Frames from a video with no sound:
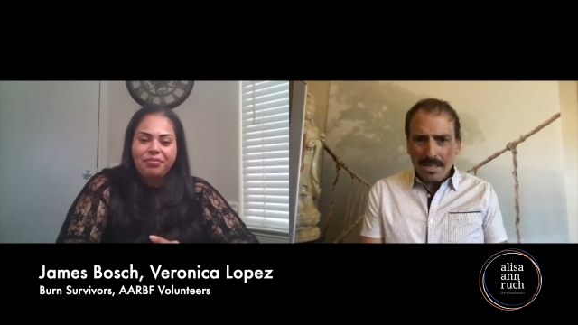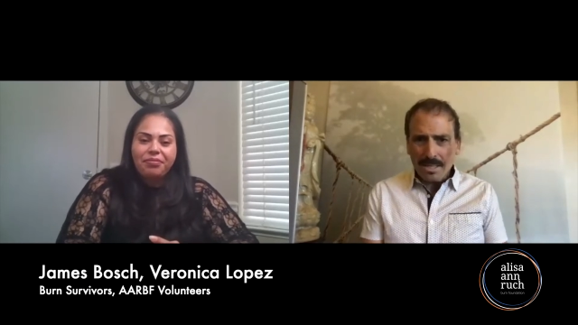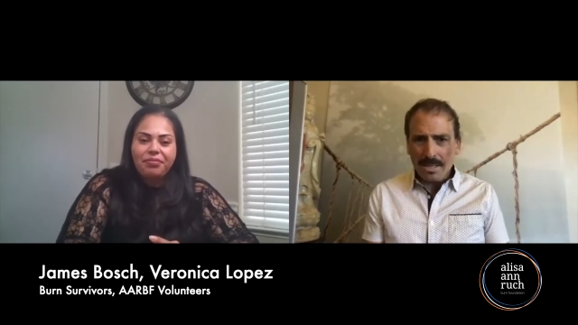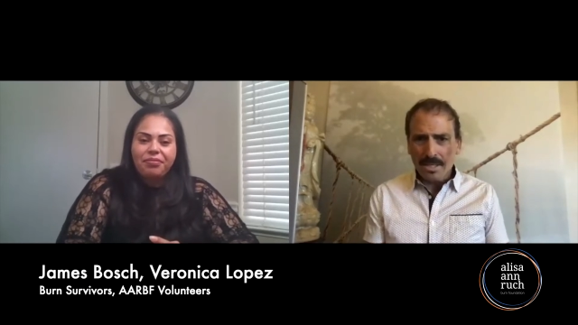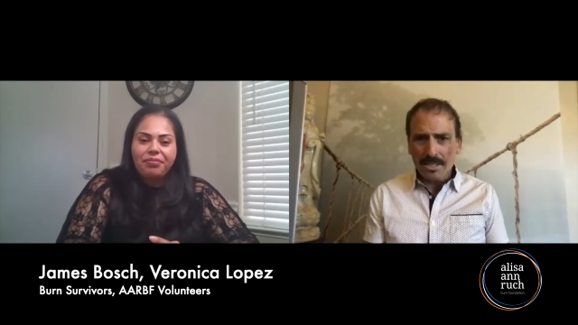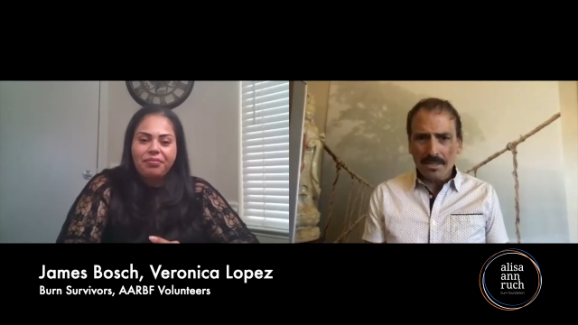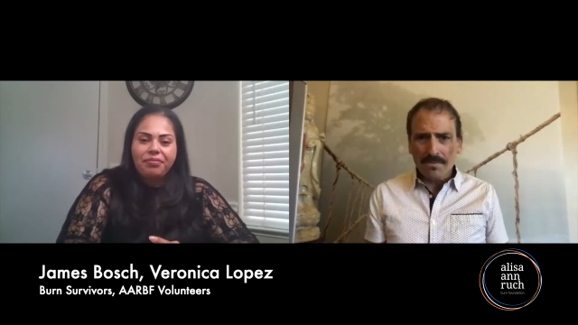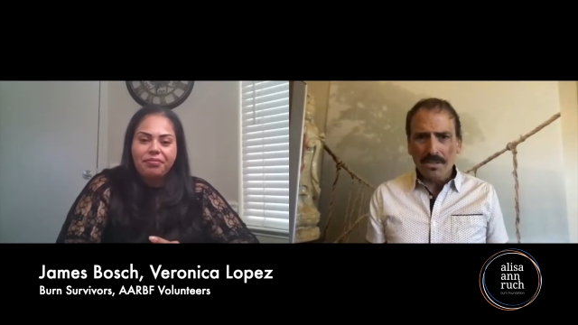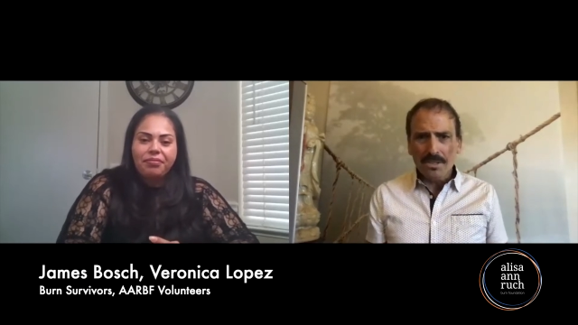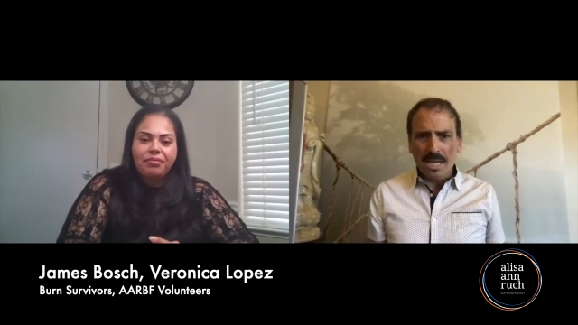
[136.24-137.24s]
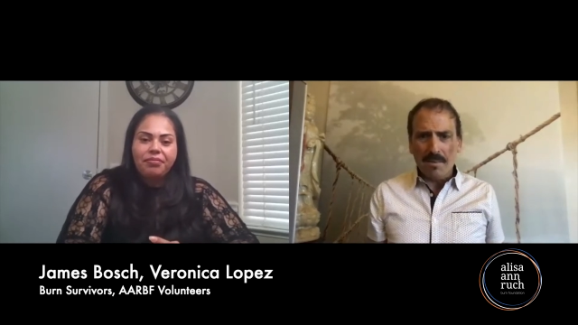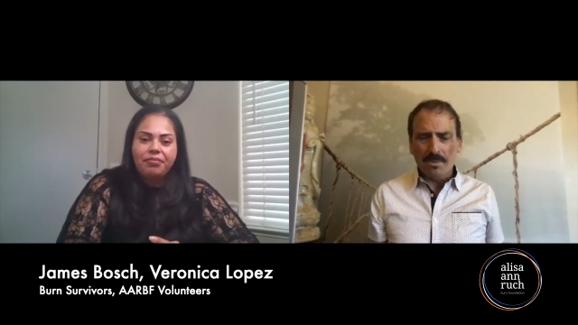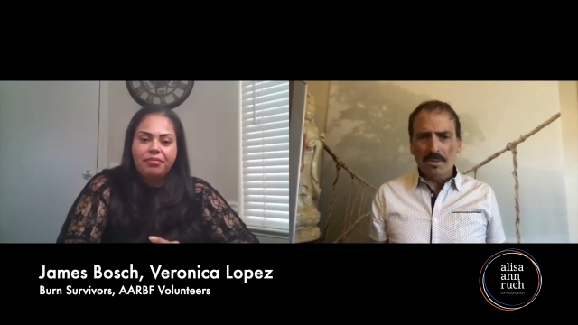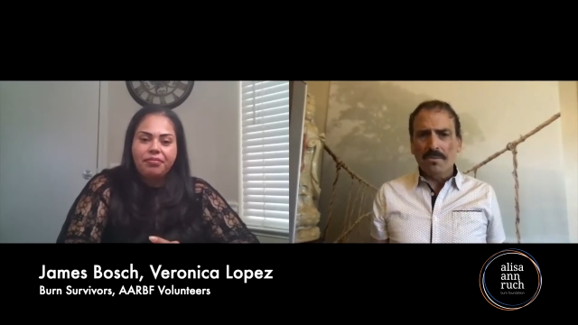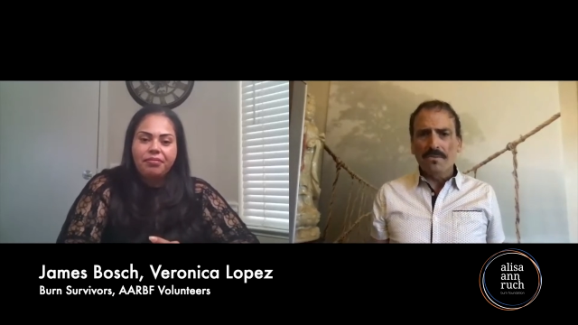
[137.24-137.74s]
Speaker 1: there's a few steps.
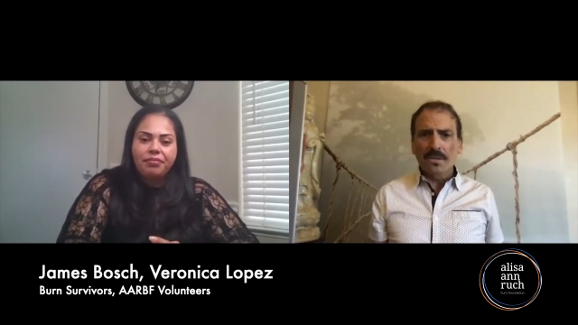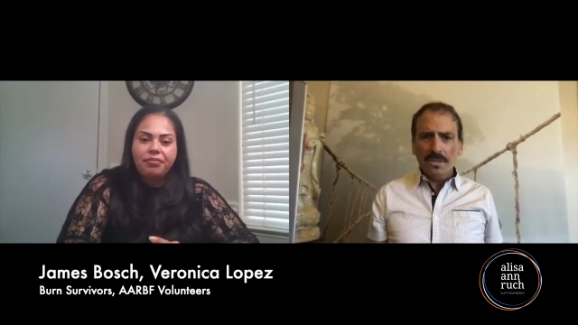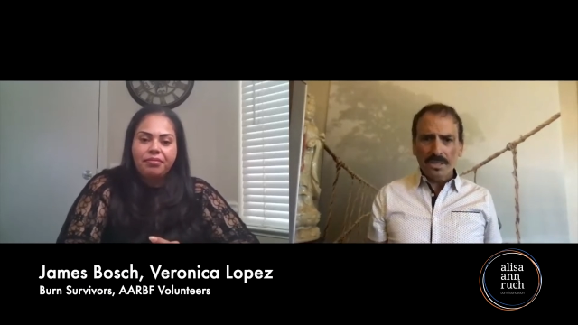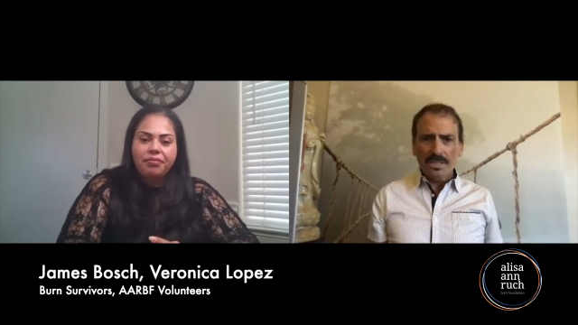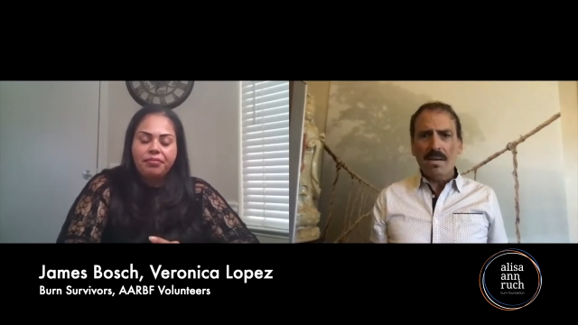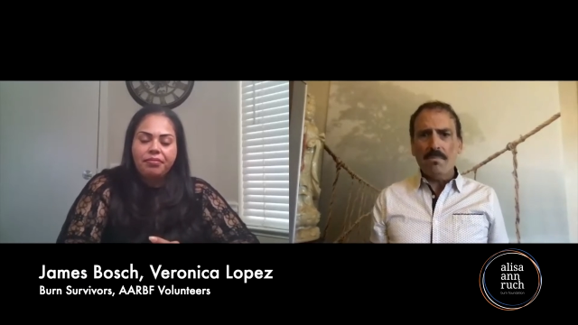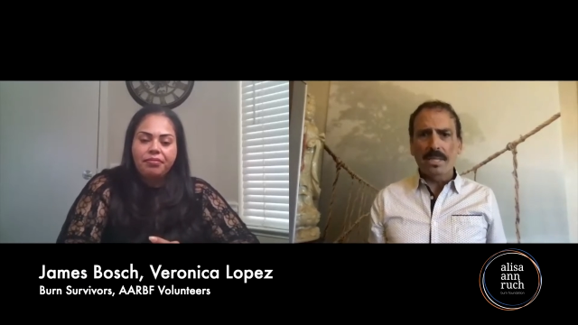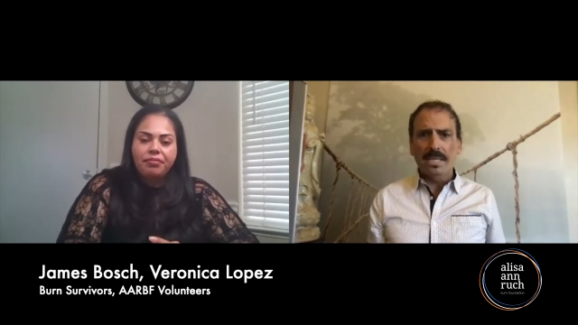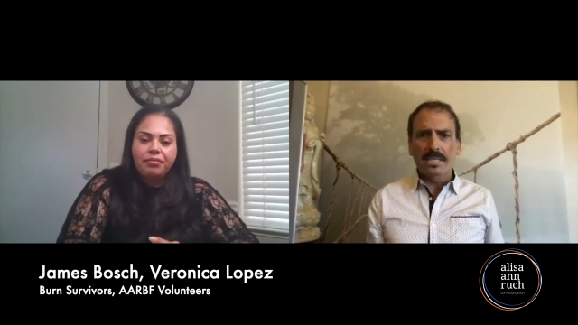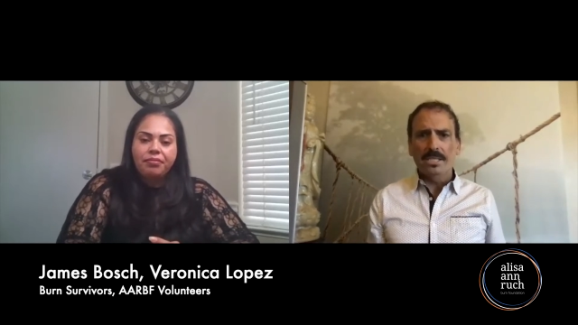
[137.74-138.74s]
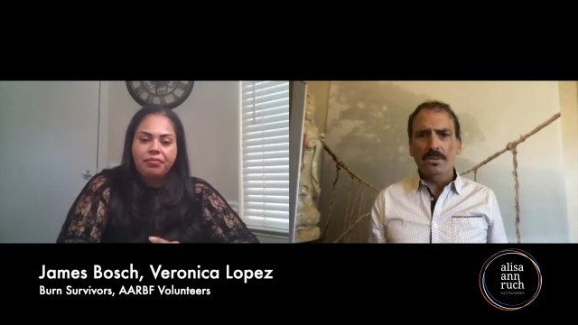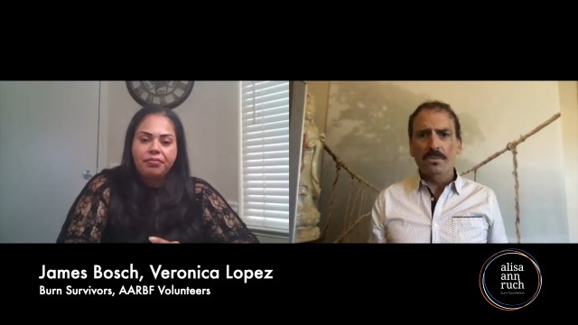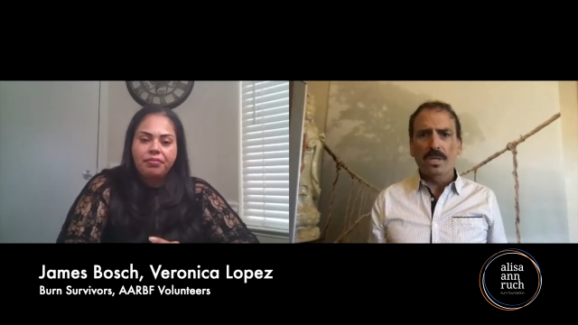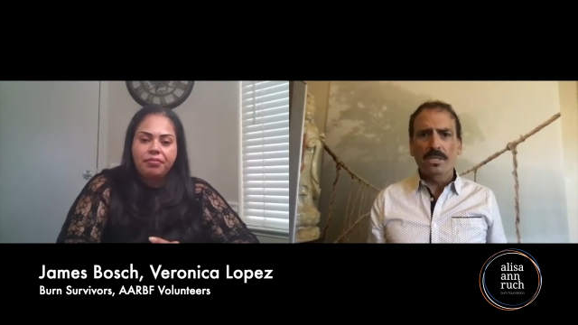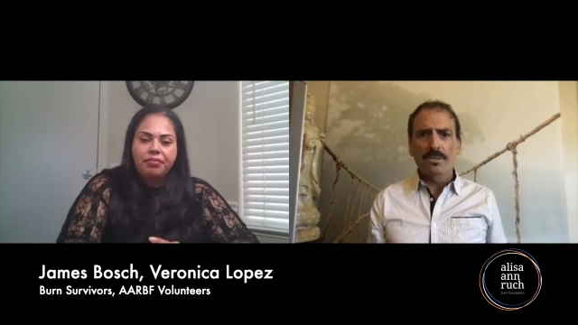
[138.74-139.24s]
So the first step is you
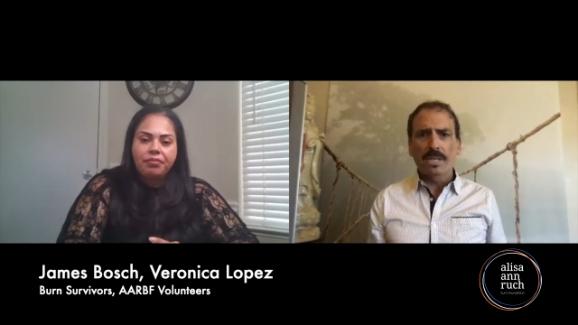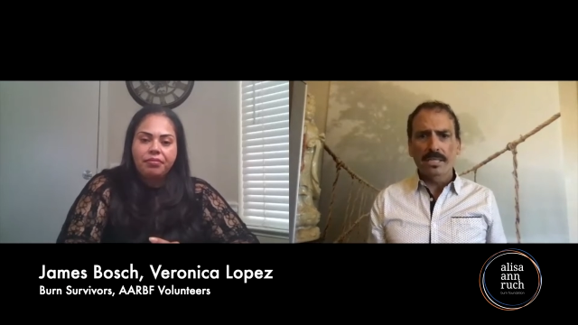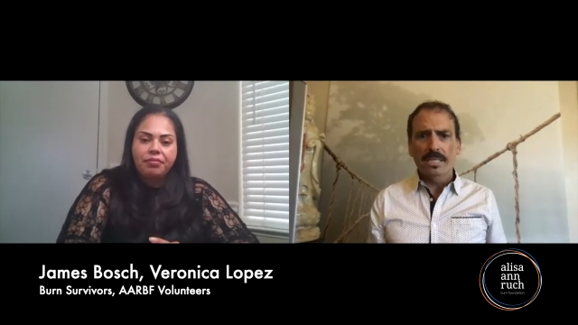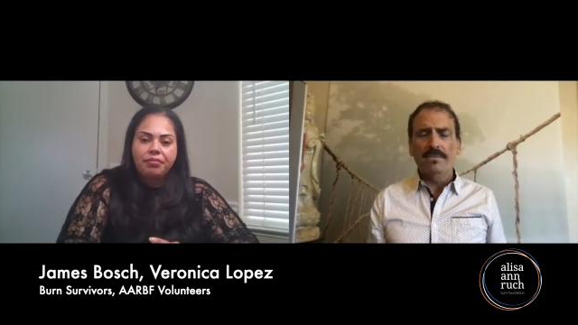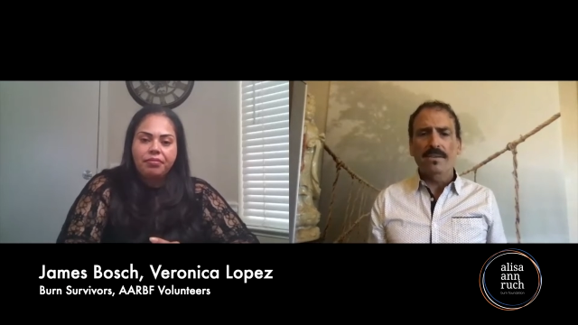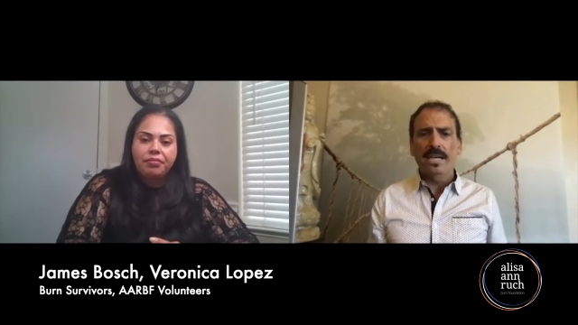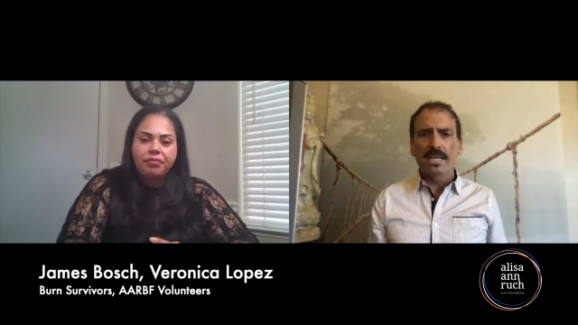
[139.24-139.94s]
want to identify an